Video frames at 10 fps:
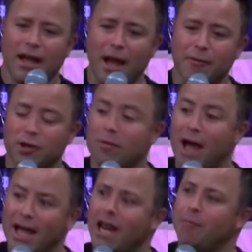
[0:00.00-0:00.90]
I'm sorry,
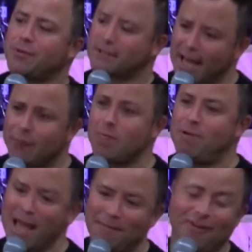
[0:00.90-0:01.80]
but I get upset when
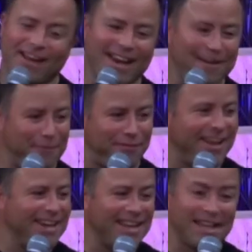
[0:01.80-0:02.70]
people get
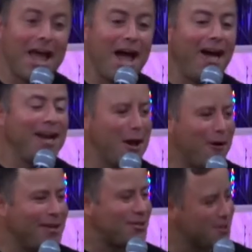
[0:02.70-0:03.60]
offended. I know
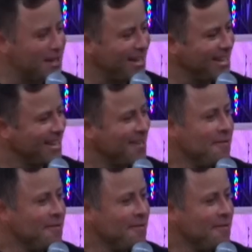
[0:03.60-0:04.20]
I shouldn't.